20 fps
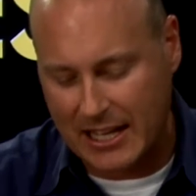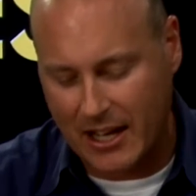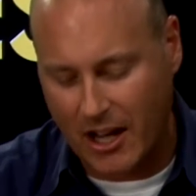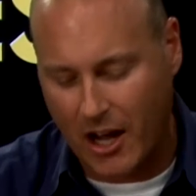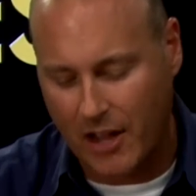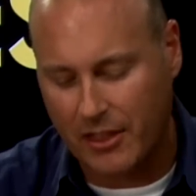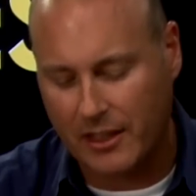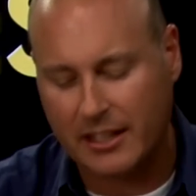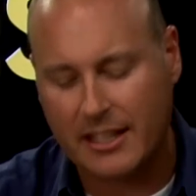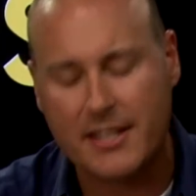uh,
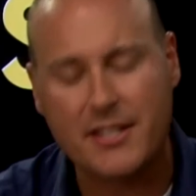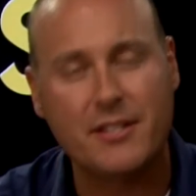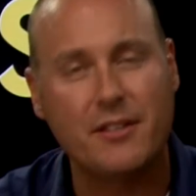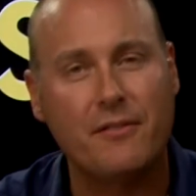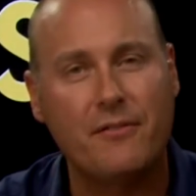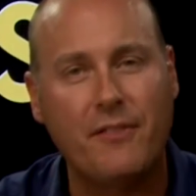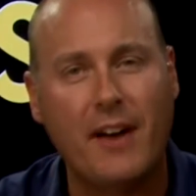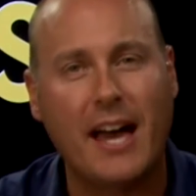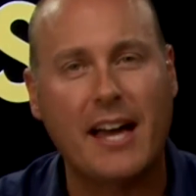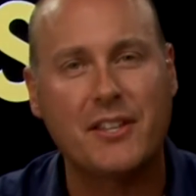on the list
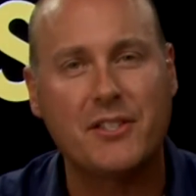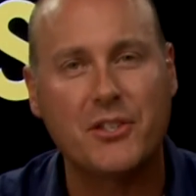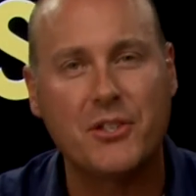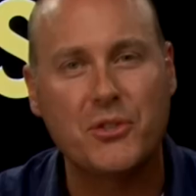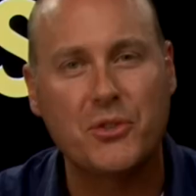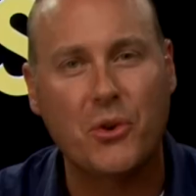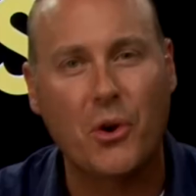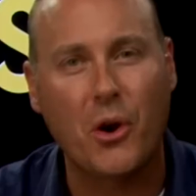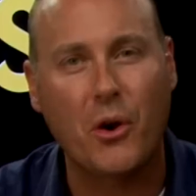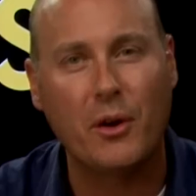of
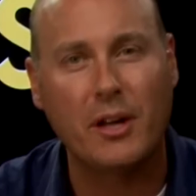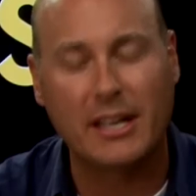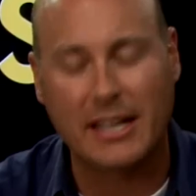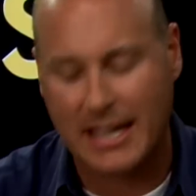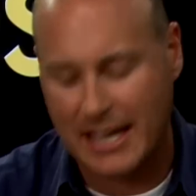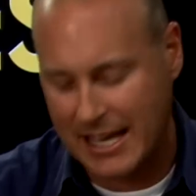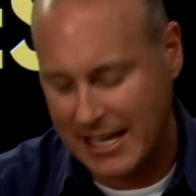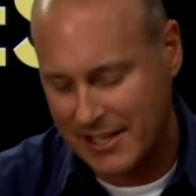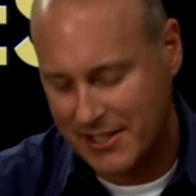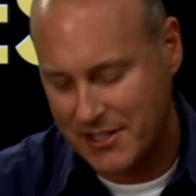fastest
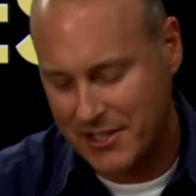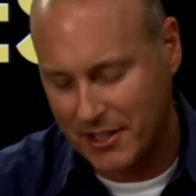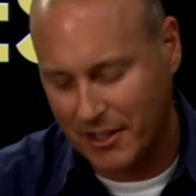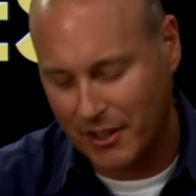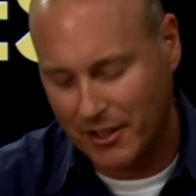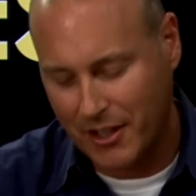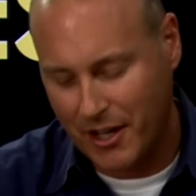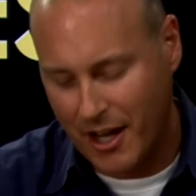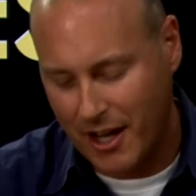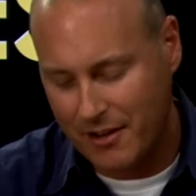growing
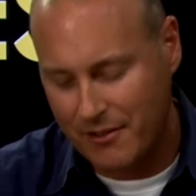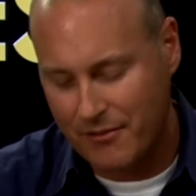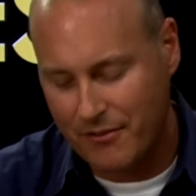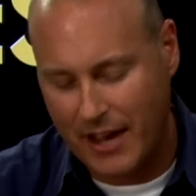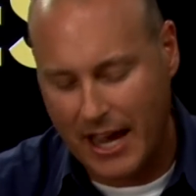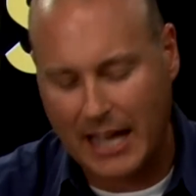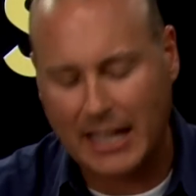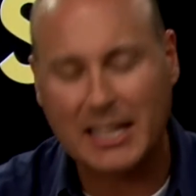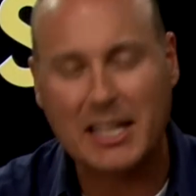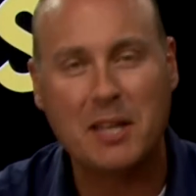Silicon
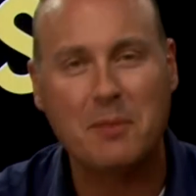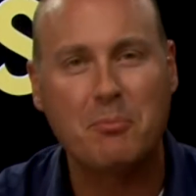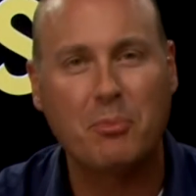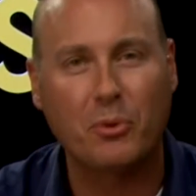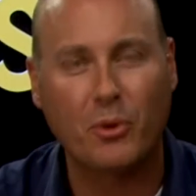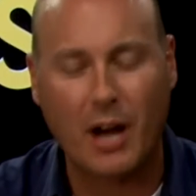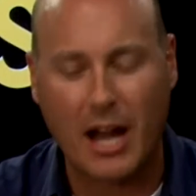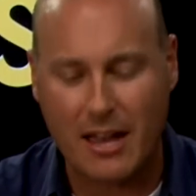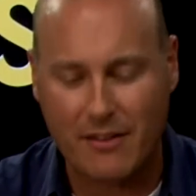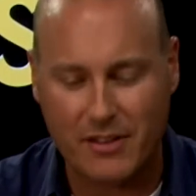Valley
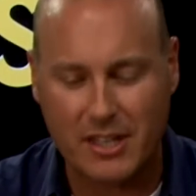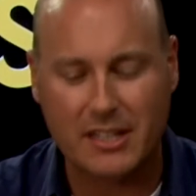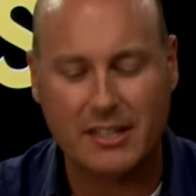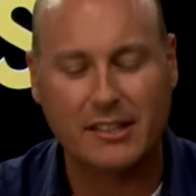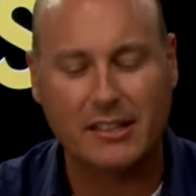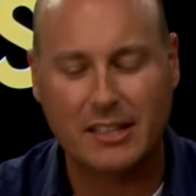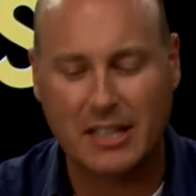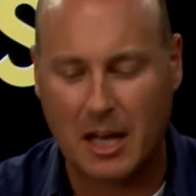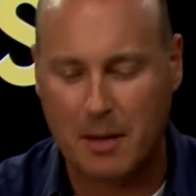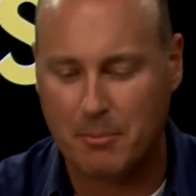
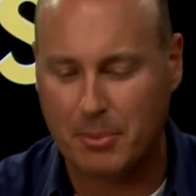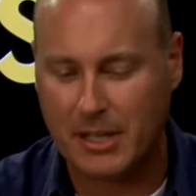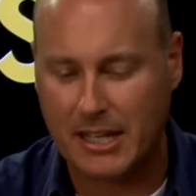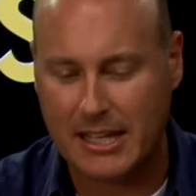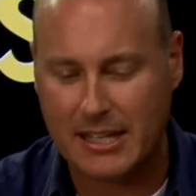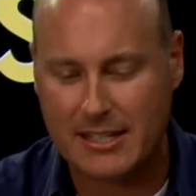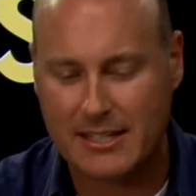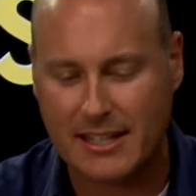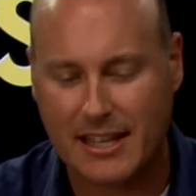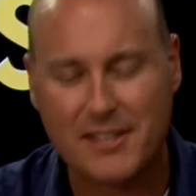private
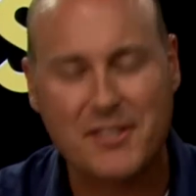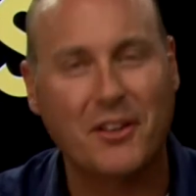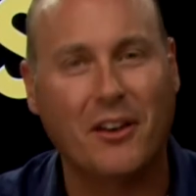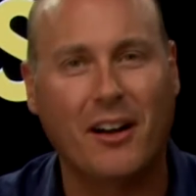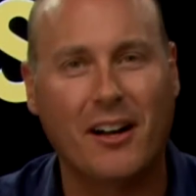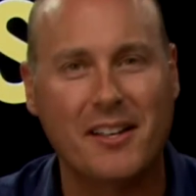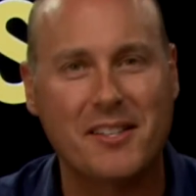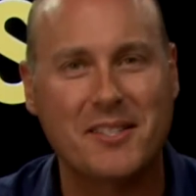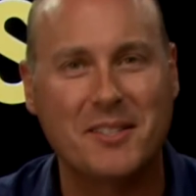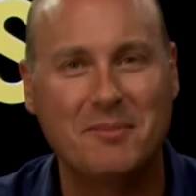companies. That's
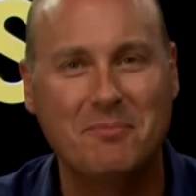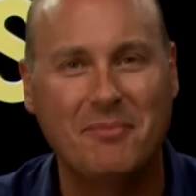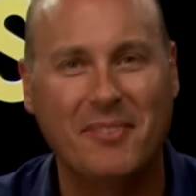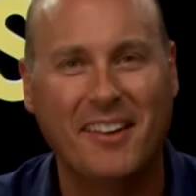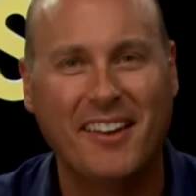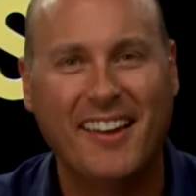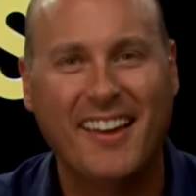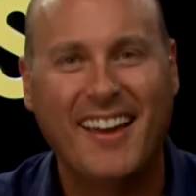awesome.